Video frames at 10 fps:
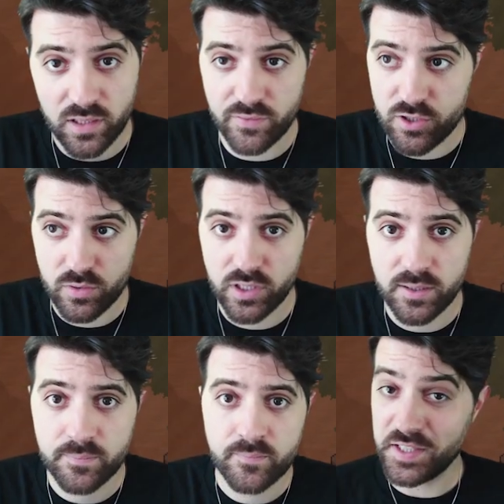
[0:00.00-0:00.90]

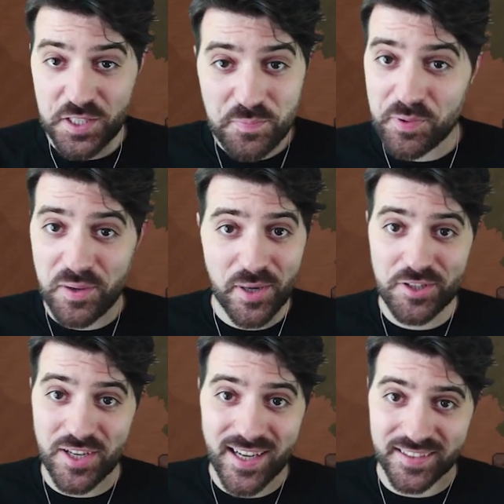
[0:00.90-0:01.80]
individually. This is pretty
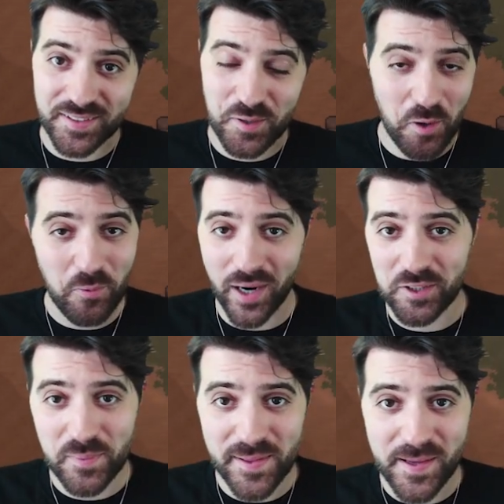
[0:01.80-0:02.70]
much it. Go
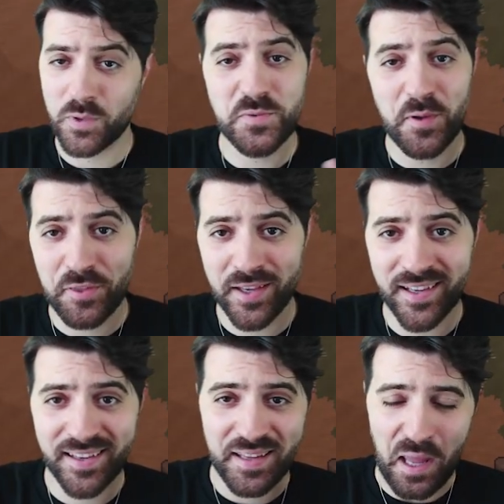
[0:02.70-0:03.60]
wild with it. One small
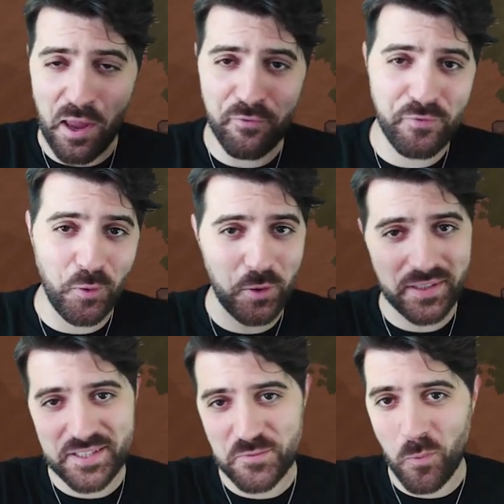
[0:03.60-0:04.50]
thing, if all
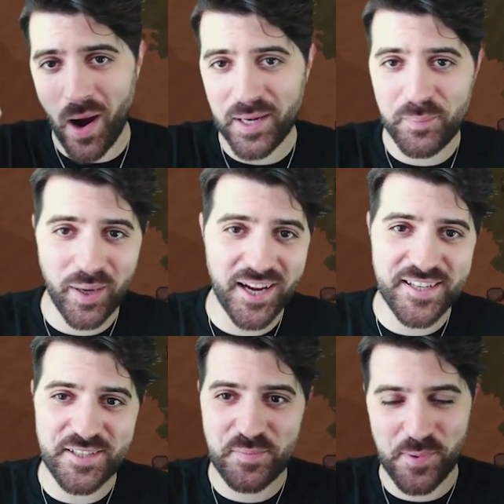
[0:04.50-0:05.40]
this white
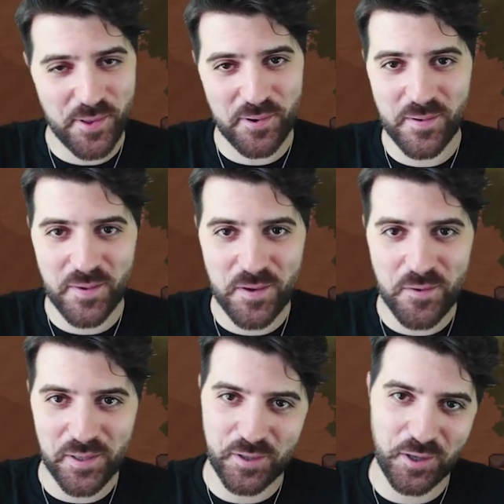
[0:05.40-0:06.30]
page is bothering
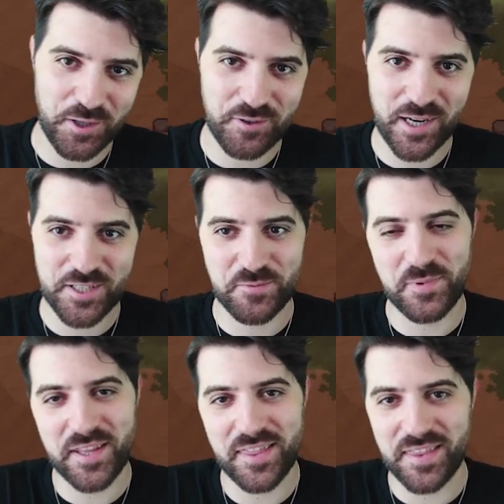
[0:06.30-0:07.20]
you in contrast
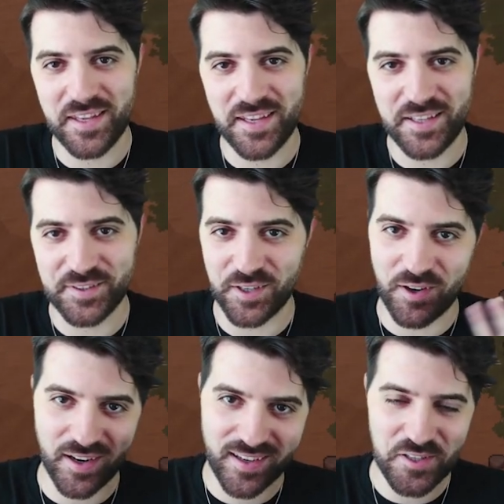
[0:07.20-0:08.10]
with the
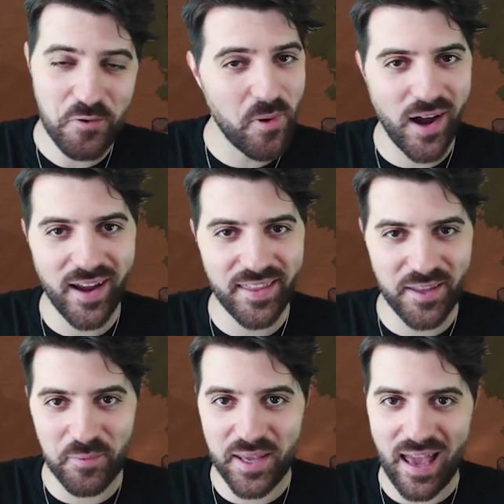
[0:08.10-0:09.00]
dark UI
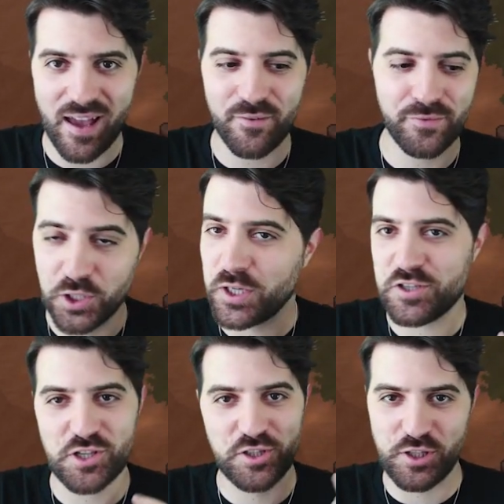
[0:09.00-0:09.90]
that we have, you can just